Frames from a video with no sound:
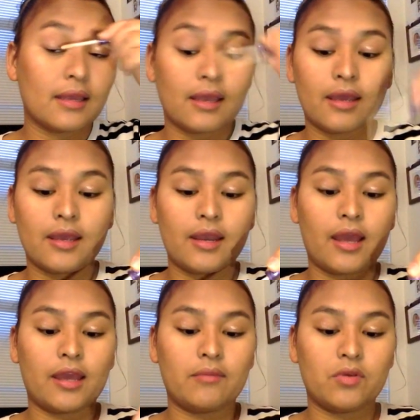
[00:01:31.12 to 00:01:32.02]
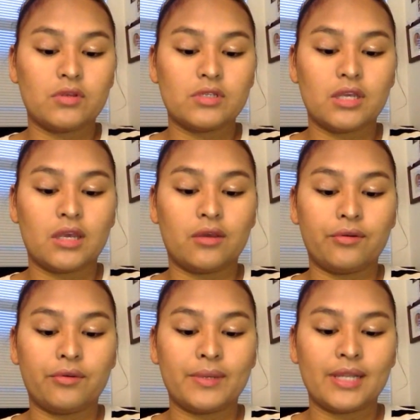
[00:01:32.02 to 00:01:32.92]
and I am using
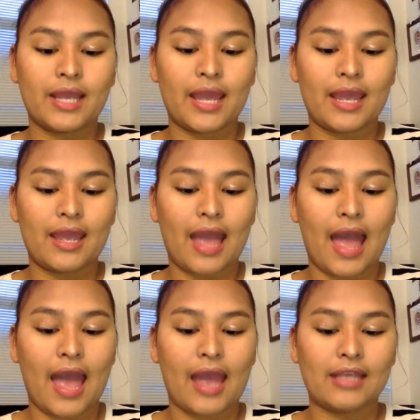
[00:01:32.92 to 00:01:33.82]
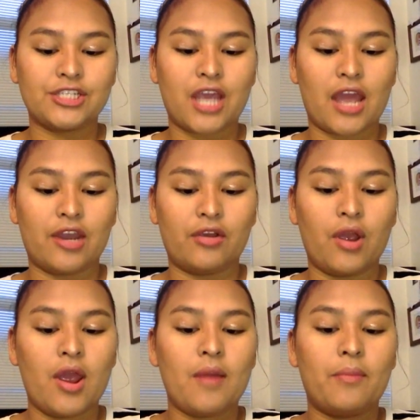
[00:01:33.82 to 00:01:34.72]
Urban Decay eyeshadow
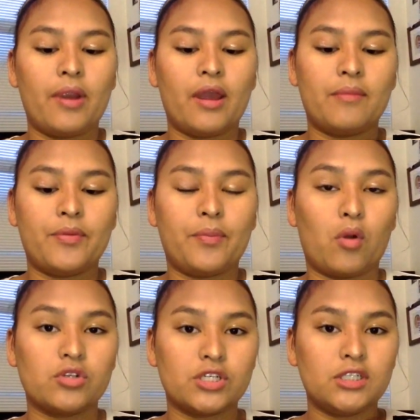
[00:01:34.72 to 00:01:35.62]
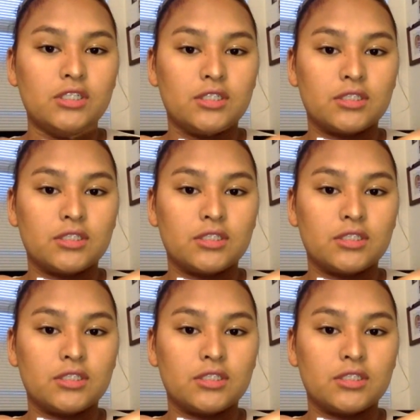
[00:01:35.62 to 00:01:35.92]
primer potion,